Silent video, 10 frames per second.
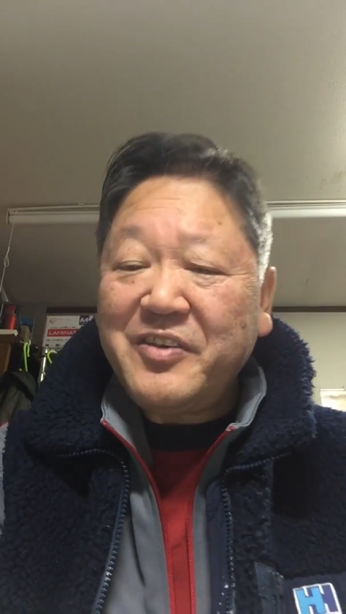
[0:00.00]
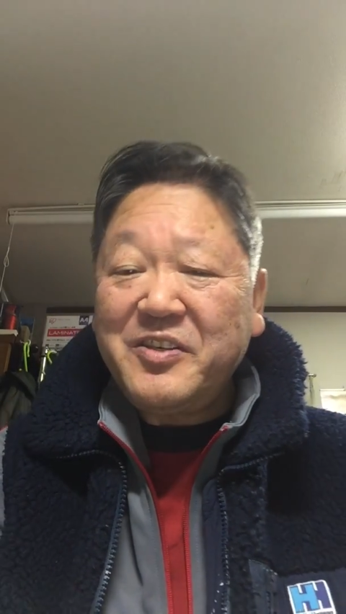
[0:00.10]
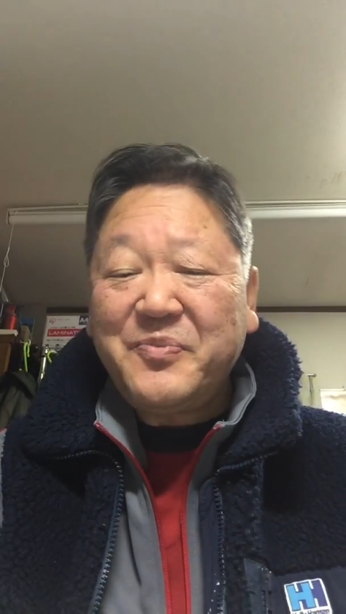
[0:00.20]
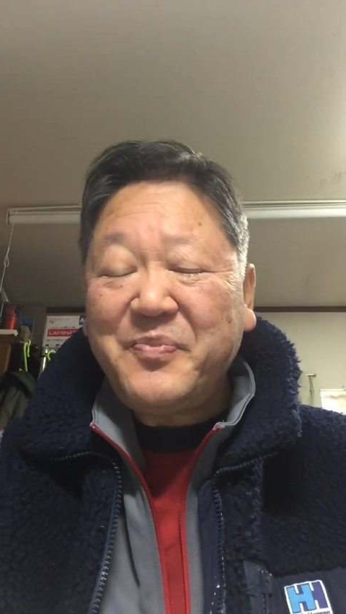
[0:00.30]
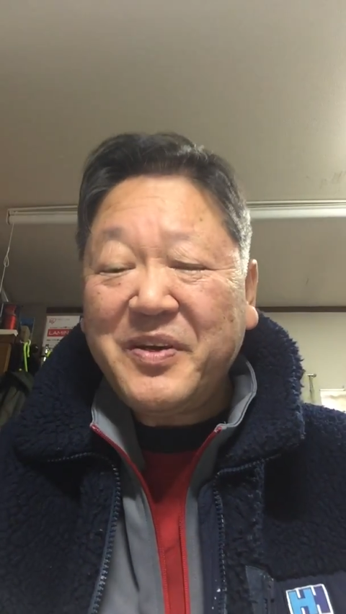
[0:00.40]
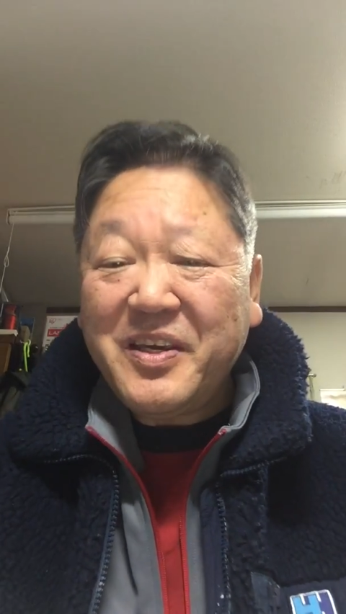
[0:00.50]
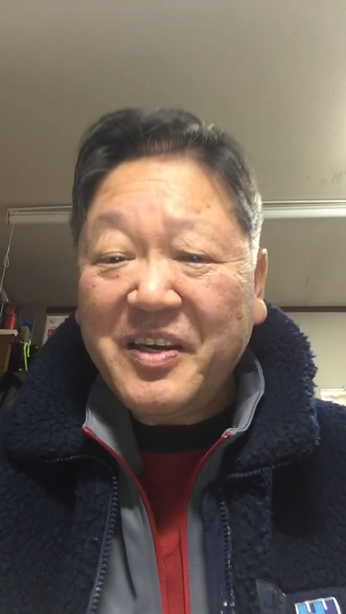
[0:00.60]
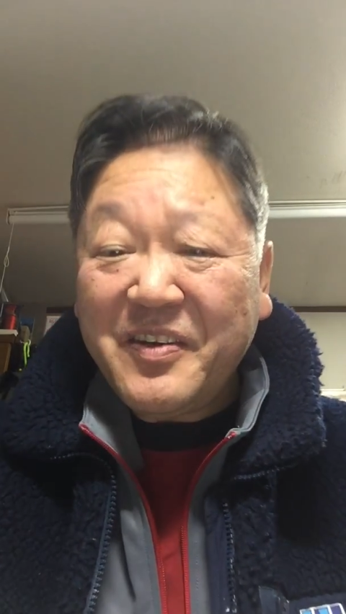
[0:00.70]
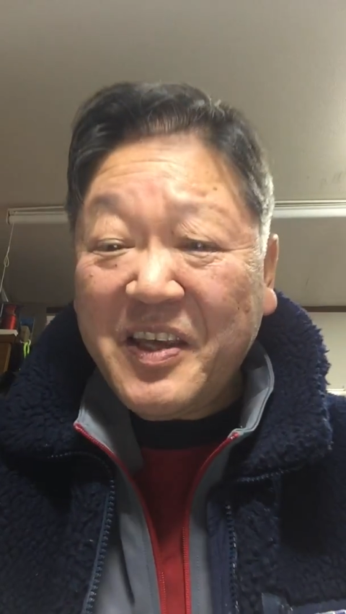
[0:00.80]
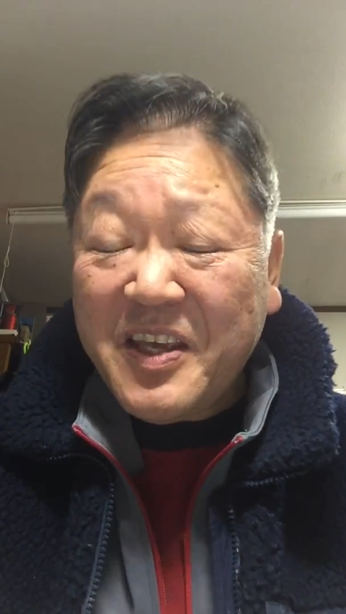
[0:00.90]
in
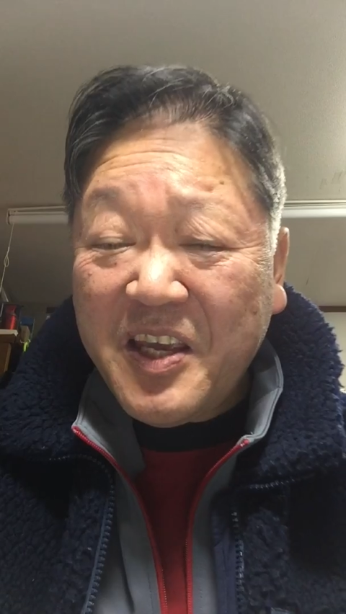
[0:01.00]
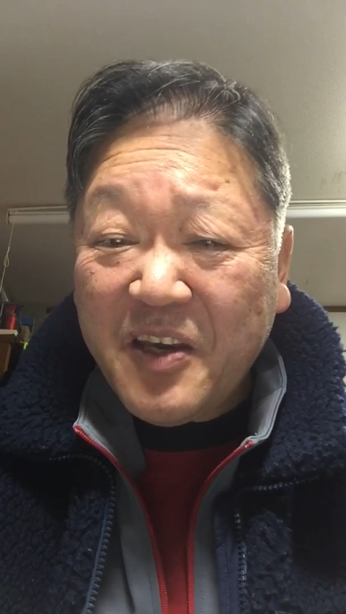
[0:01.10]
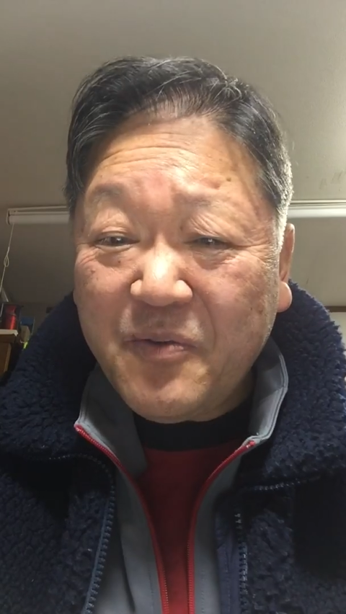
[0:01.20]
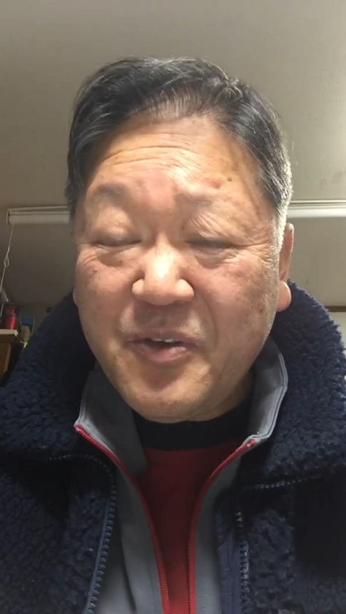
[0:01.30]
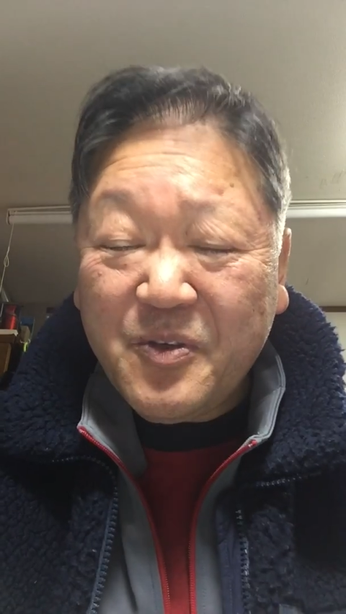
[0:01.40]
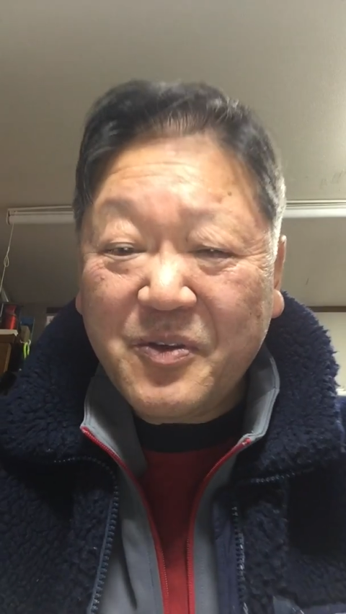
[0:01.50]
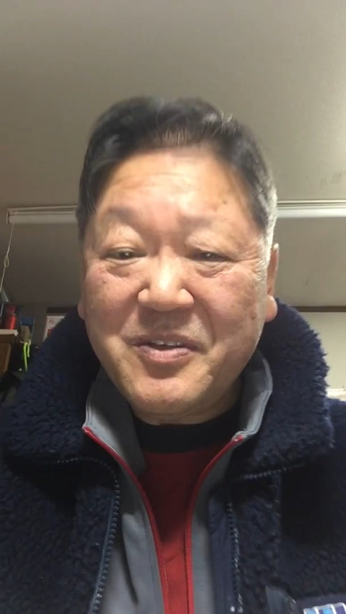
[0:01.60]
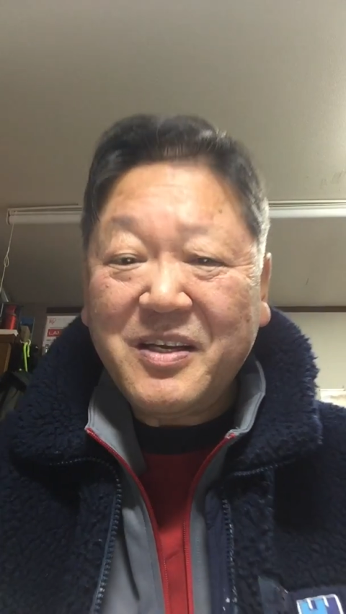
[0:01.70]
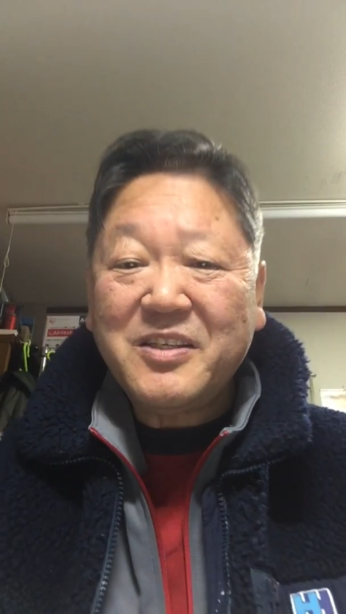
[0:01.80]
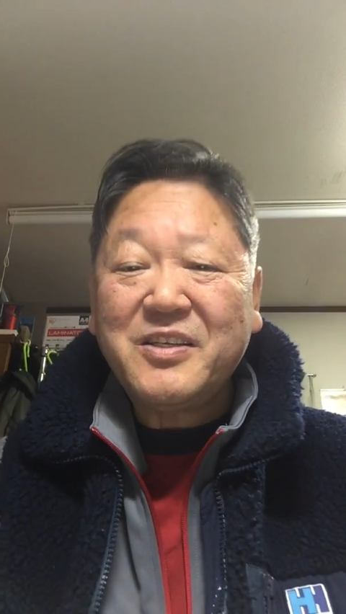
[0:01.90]
speaking in English, so
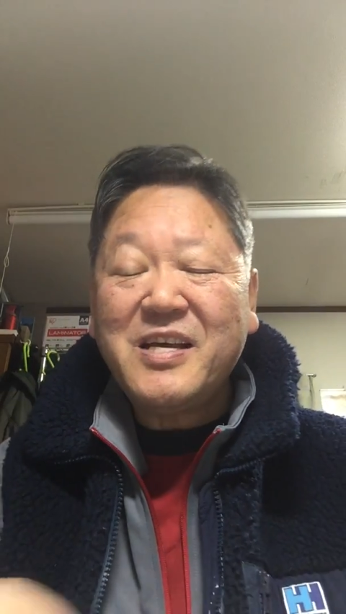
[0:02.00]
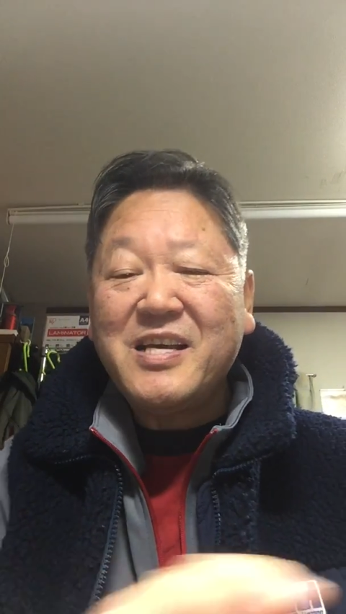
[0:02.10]
that